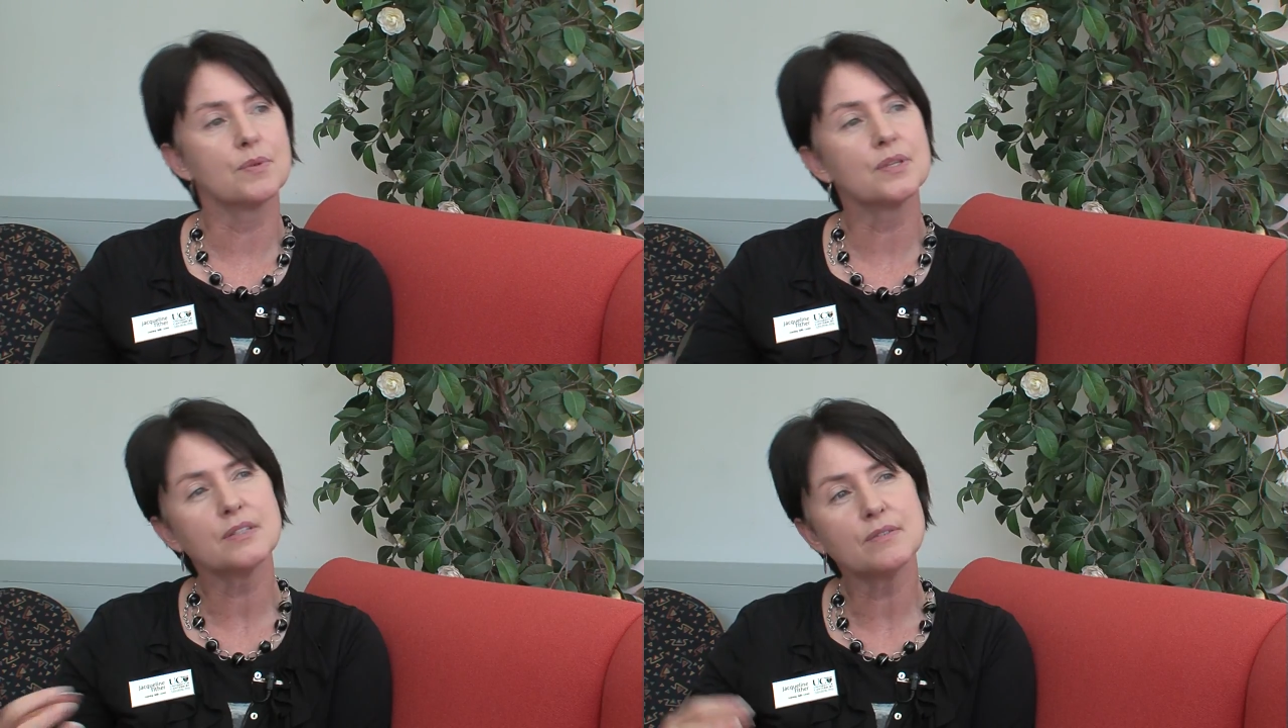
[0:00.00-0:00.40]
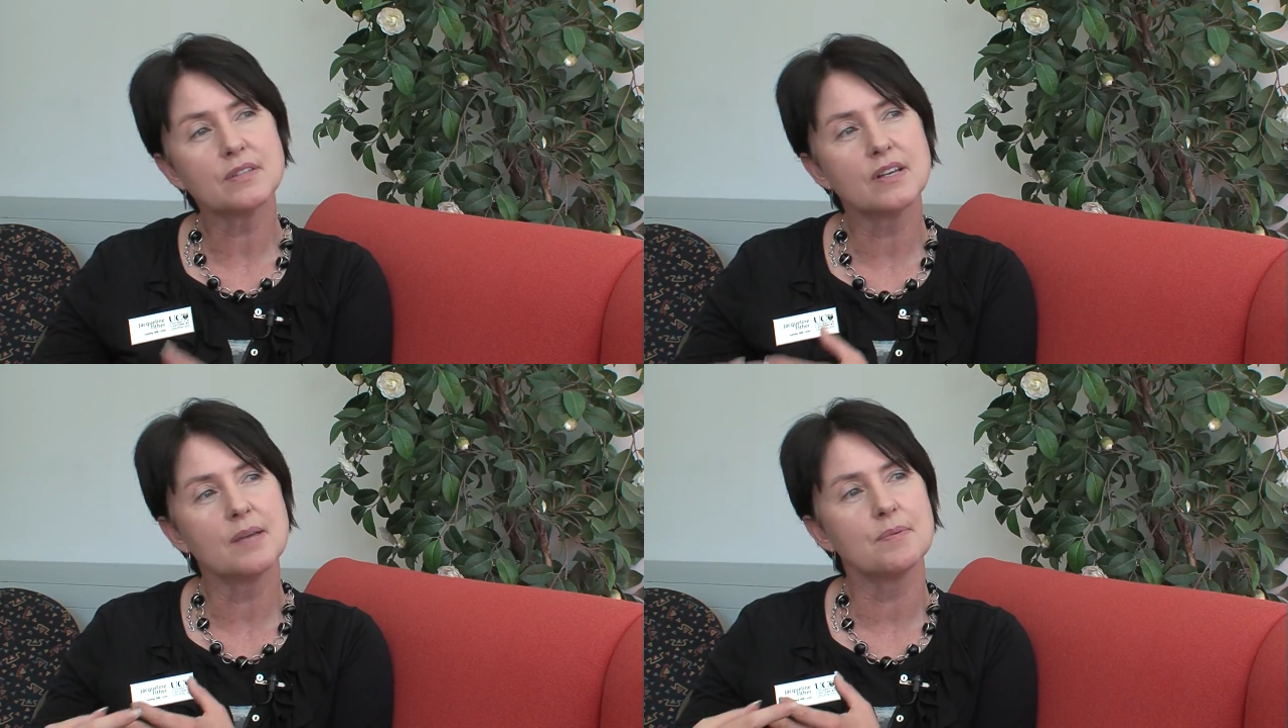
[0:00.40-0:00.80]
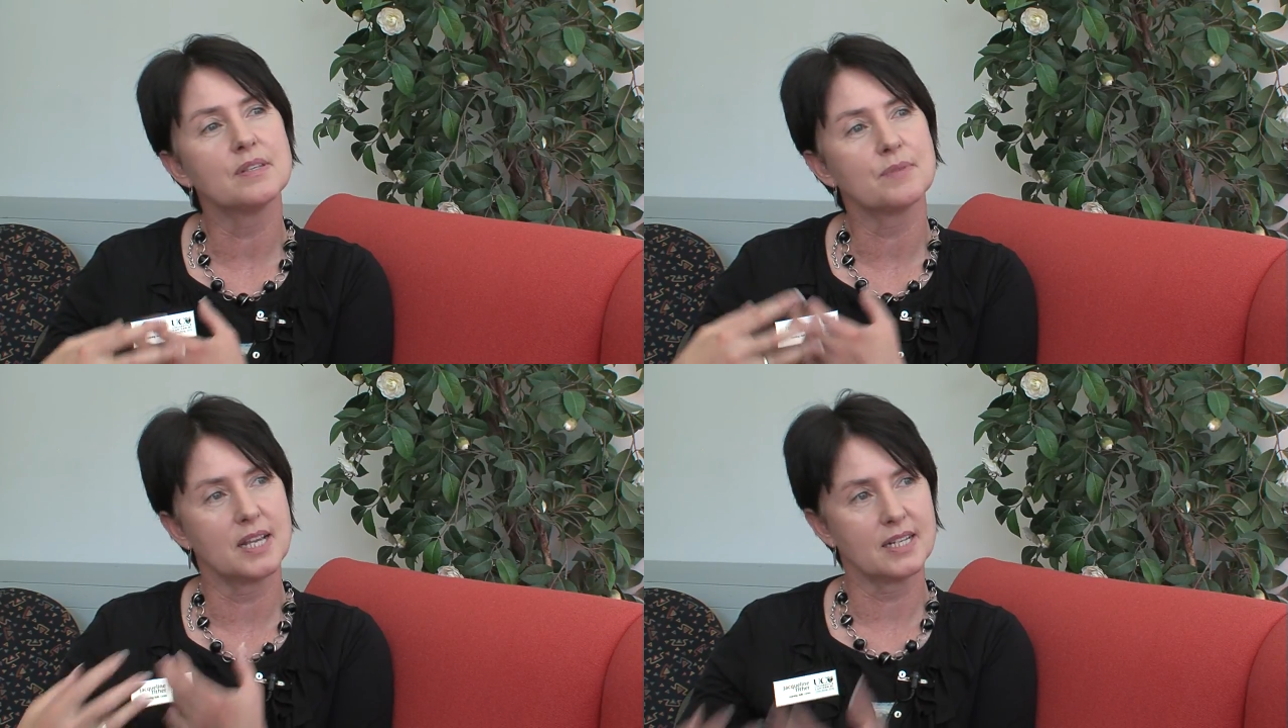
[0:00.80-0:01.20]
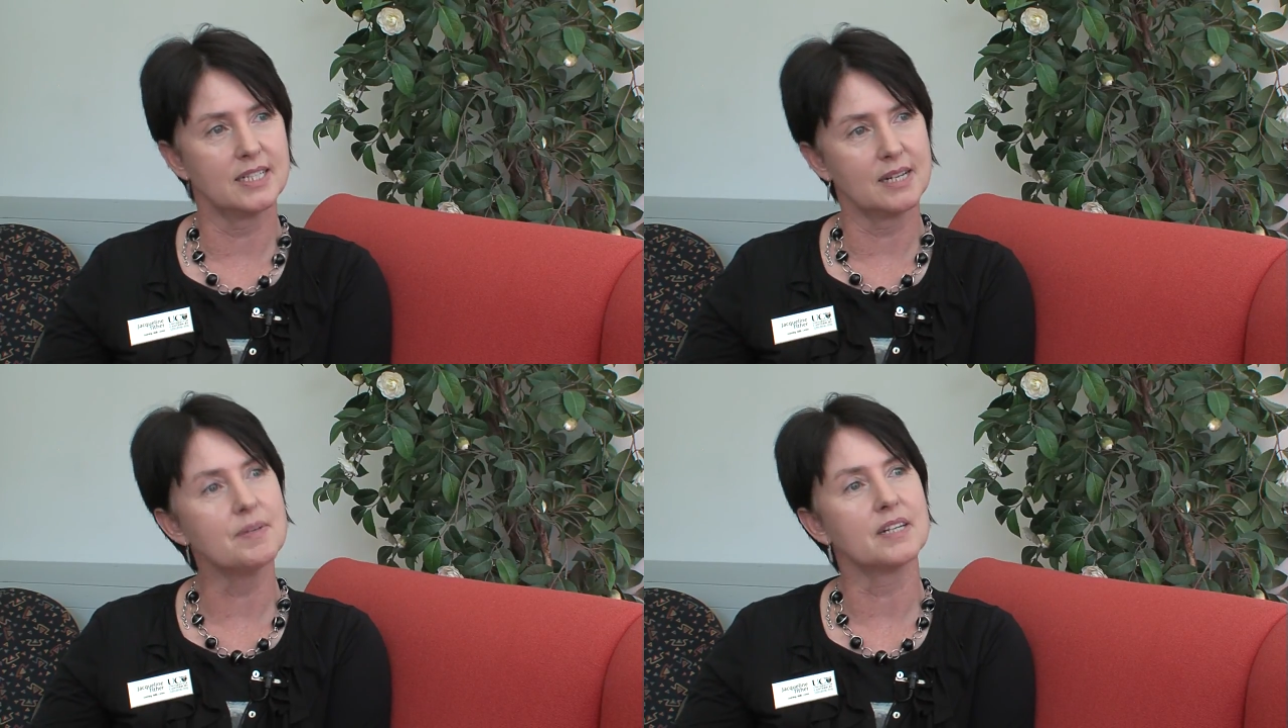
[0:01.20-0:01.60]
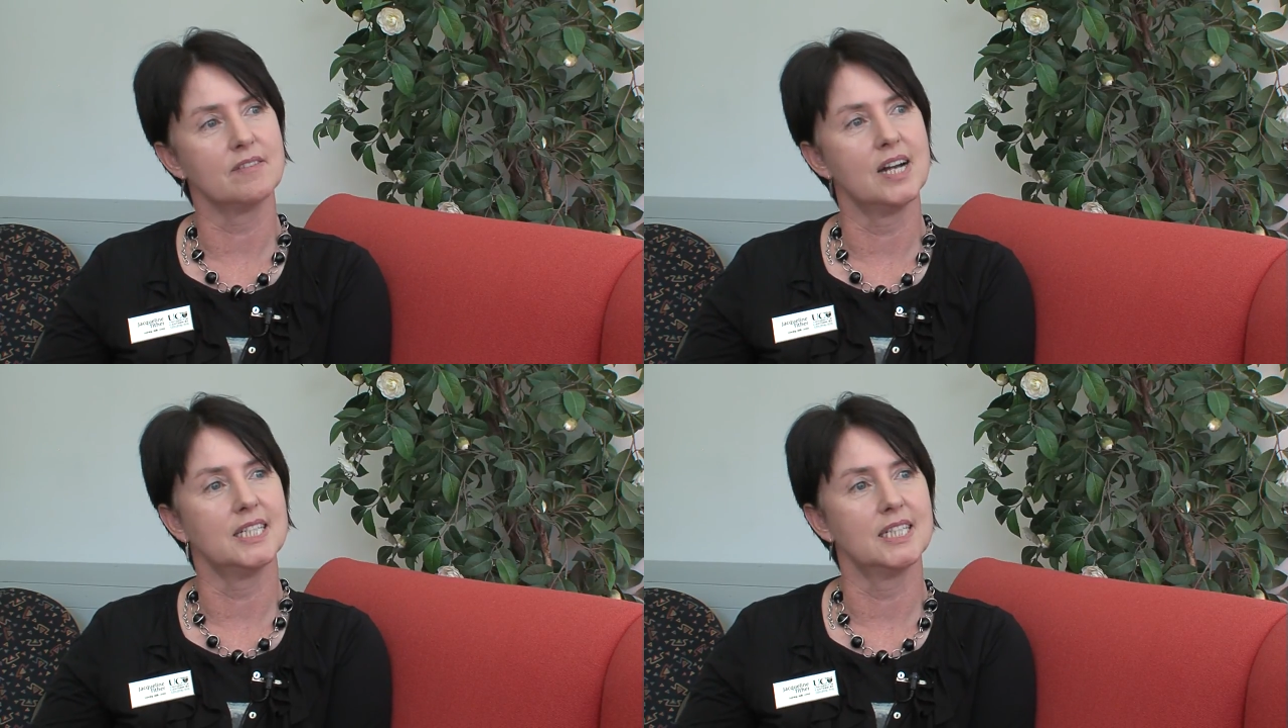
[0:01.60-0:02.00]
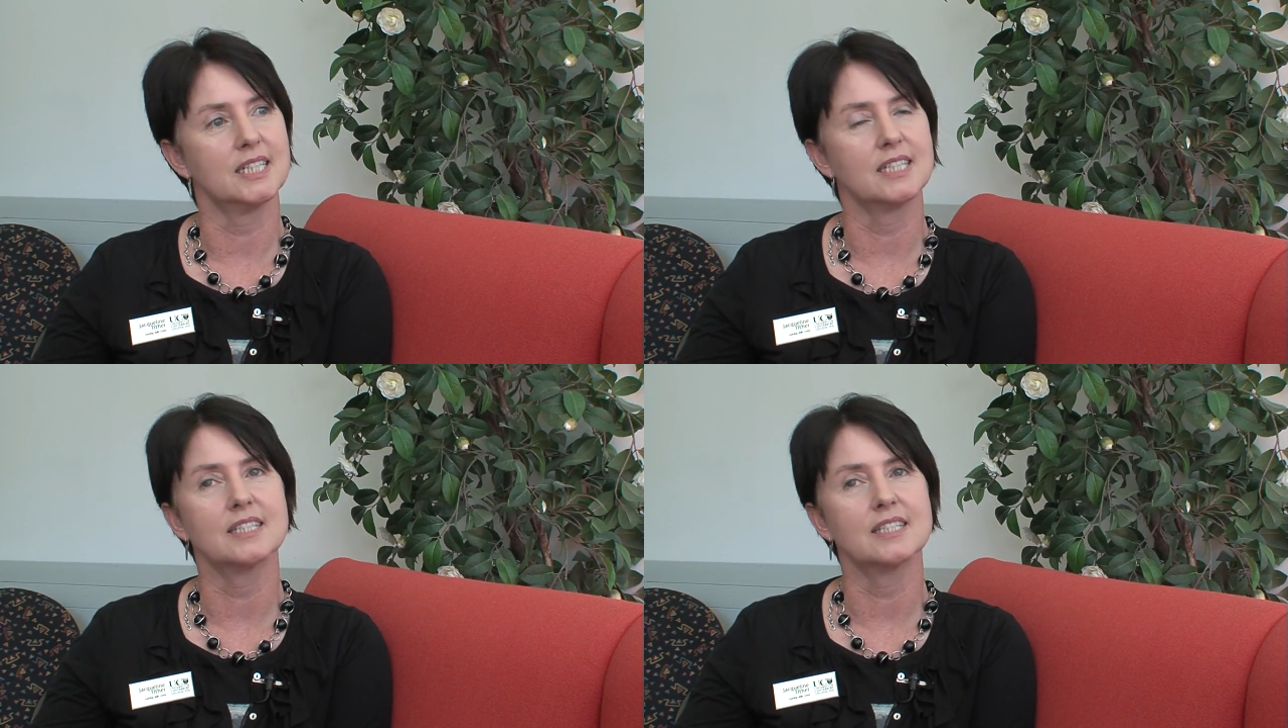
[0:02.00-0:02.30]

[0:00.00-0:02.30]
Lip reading: Well, this also happens with academic writing.